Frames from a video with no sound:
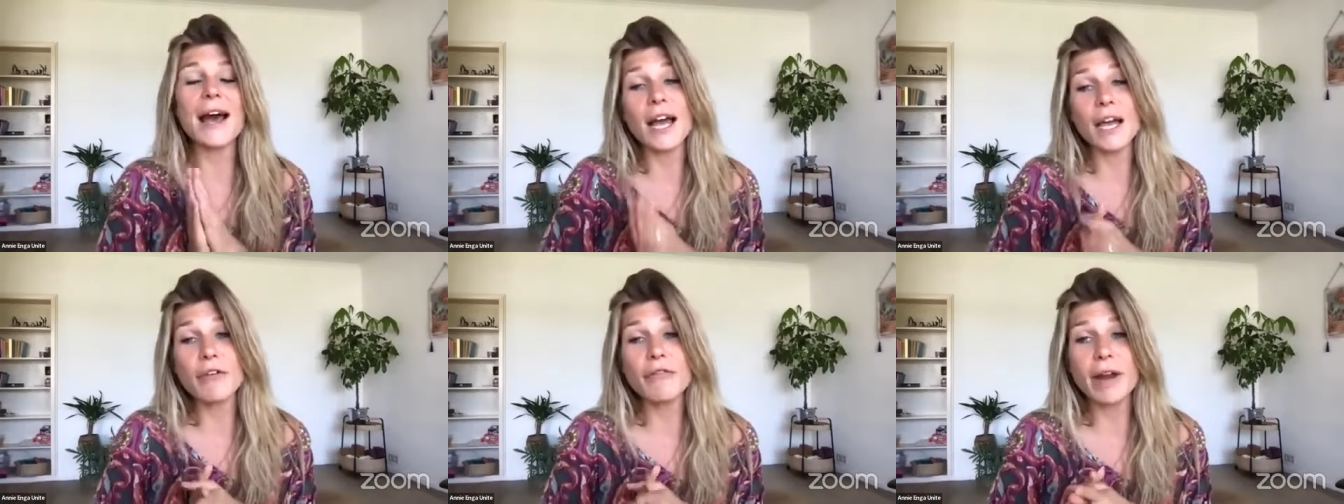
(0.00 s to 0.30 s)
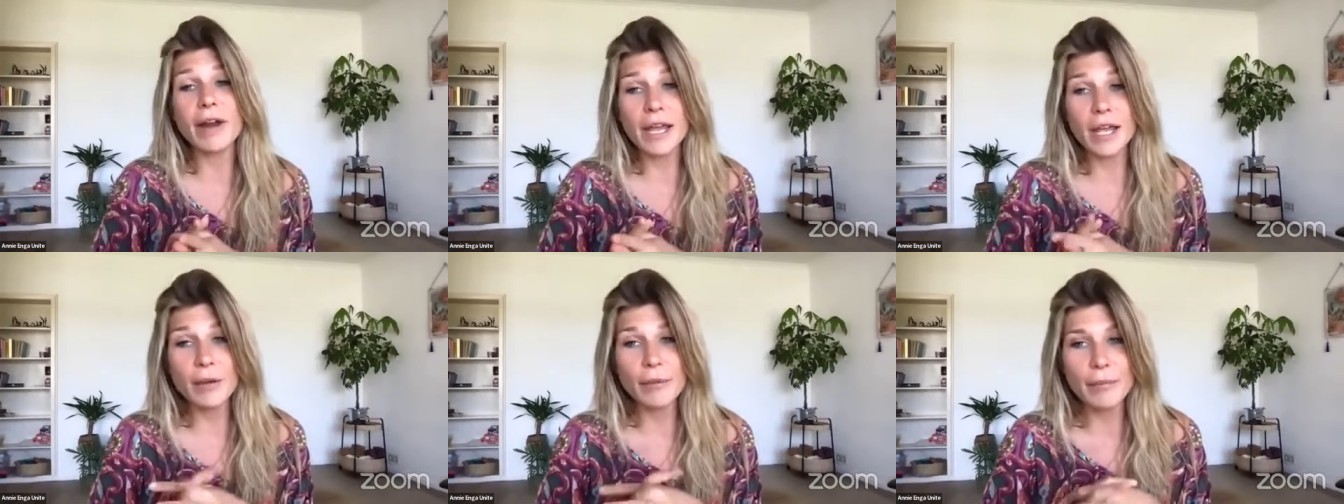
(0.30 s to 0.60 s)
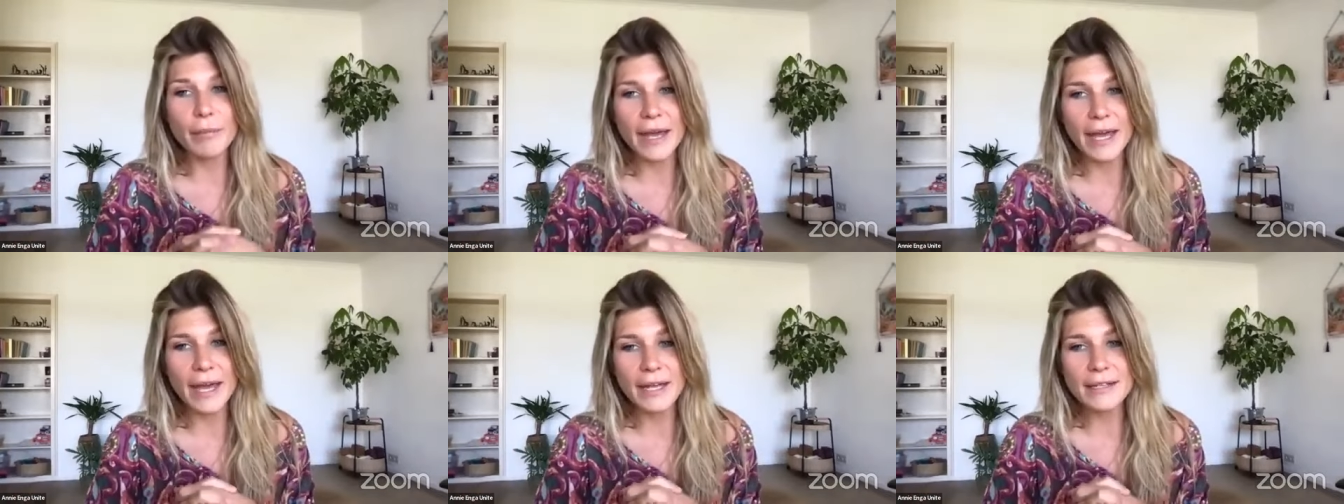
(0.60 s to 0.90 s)
I
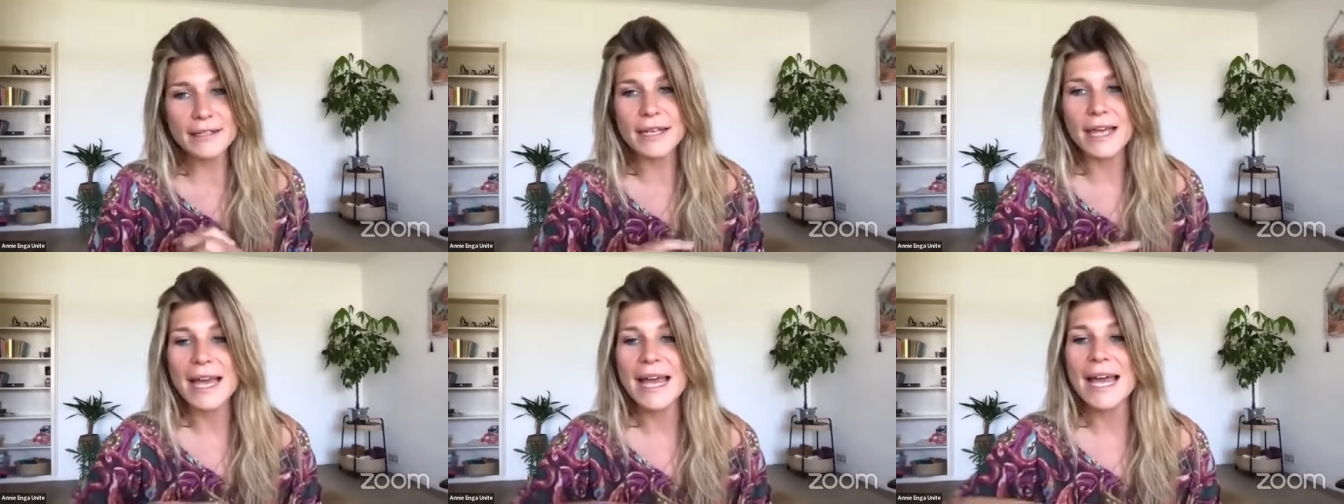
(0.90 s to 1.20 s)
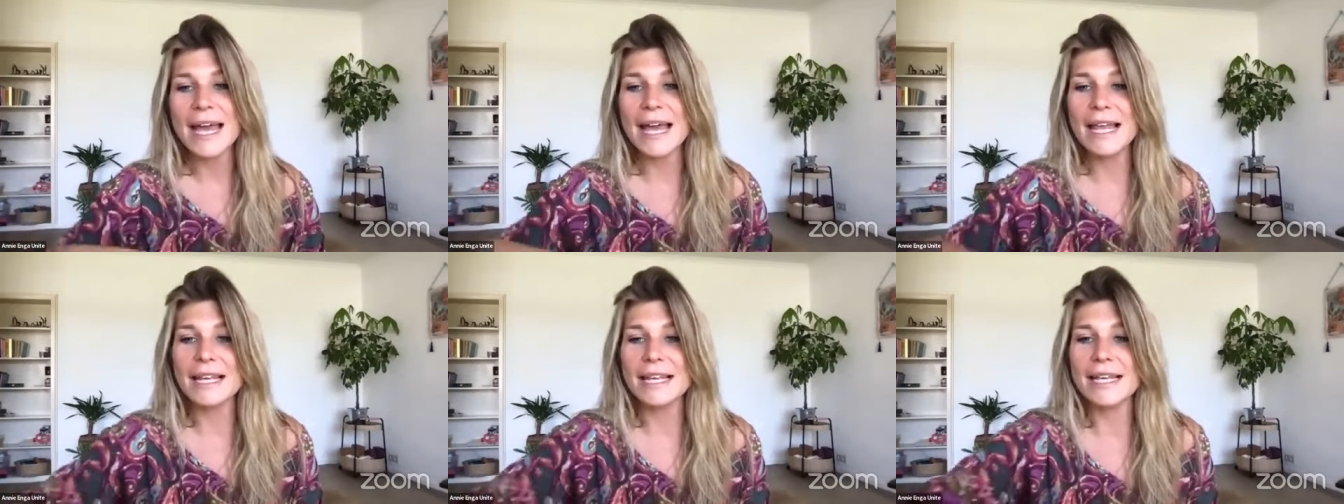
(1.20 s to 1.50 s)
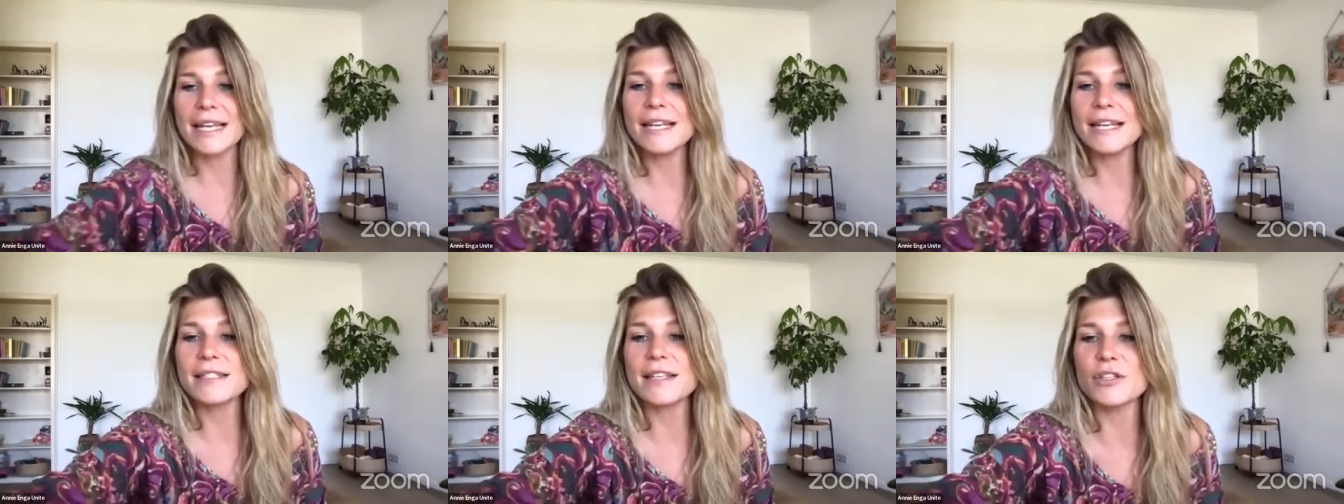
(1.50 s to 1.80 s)
recommend at
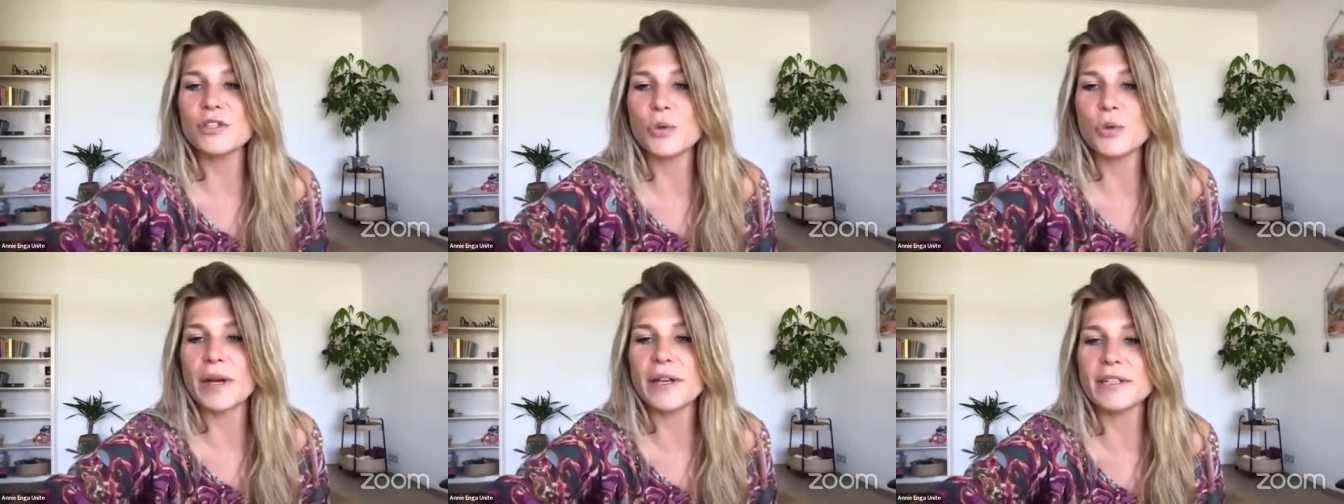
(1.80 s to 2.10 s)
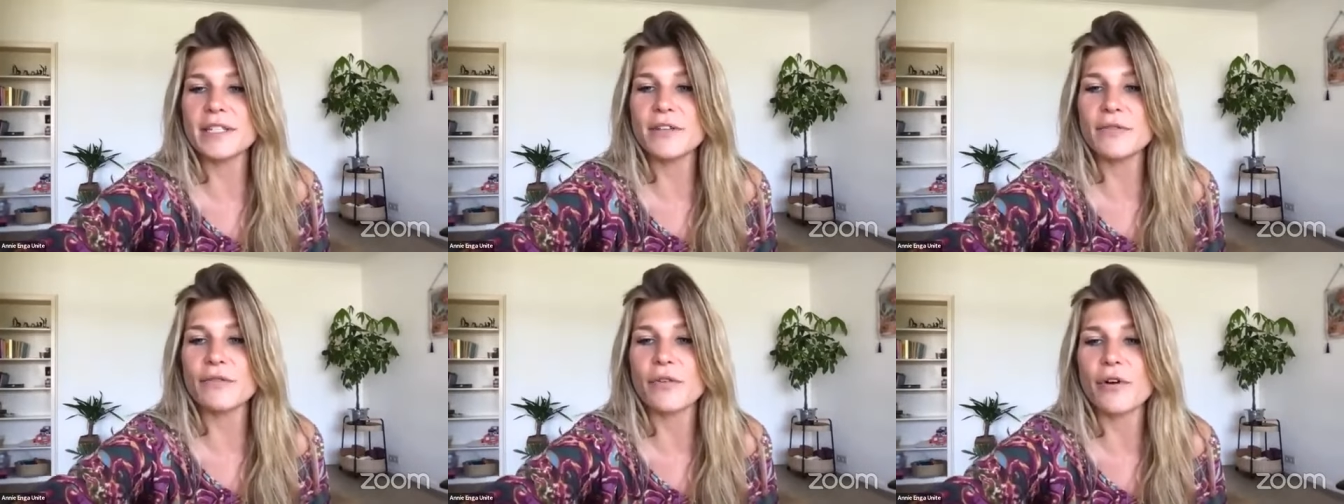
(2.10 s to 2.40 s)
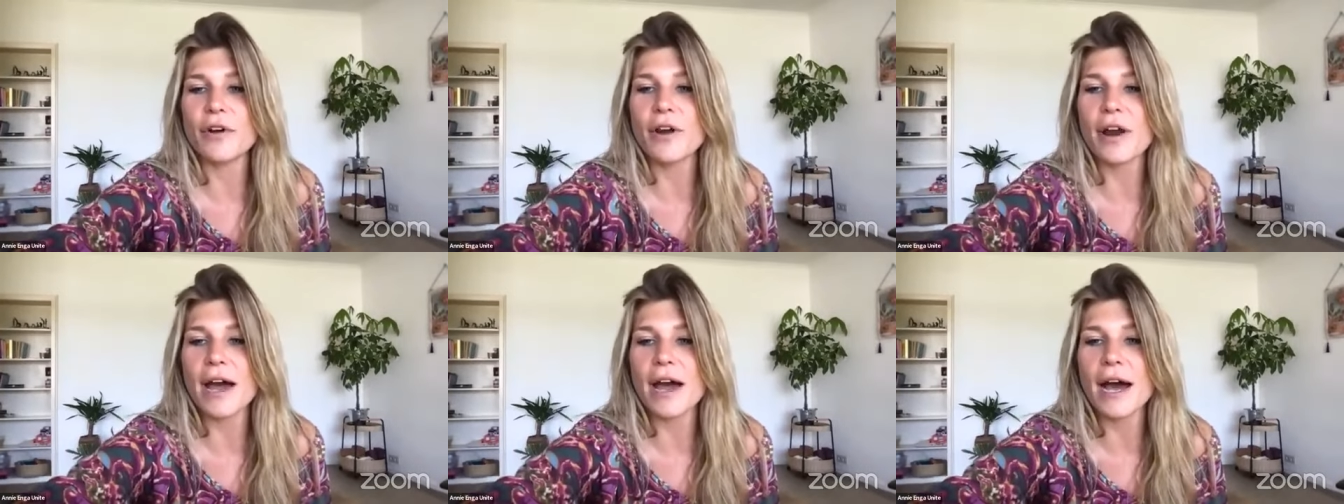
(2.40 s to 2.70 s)
least a
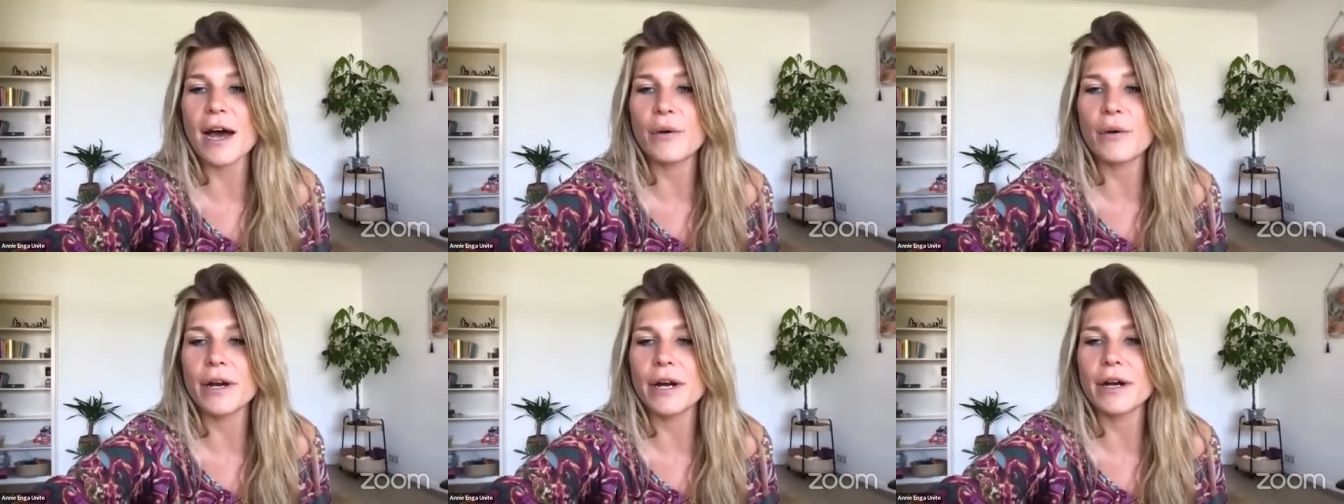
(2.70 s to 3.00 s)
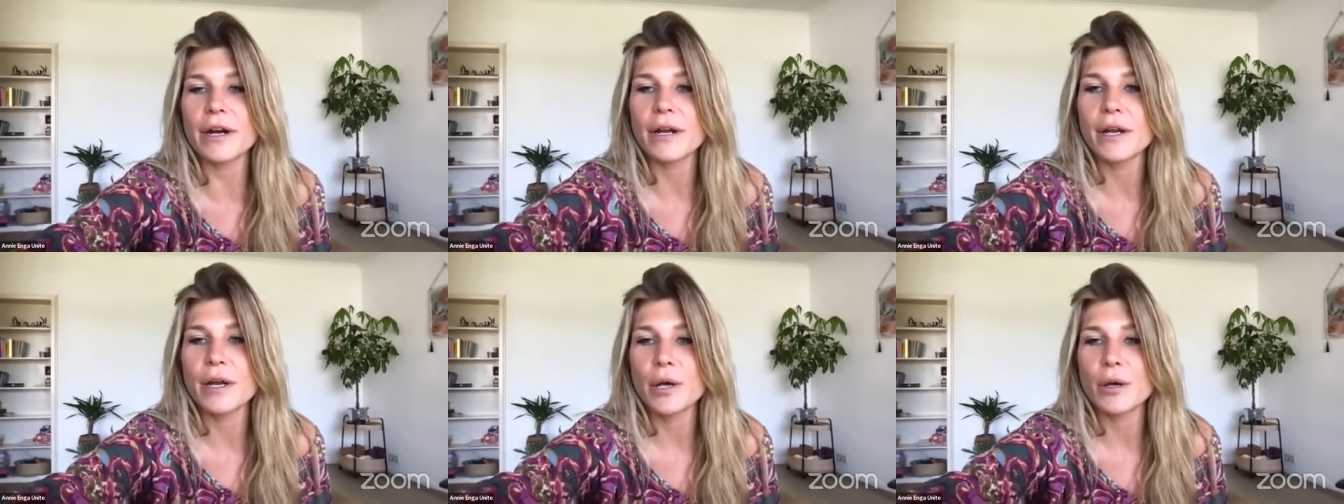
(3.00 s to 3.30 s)
24-hour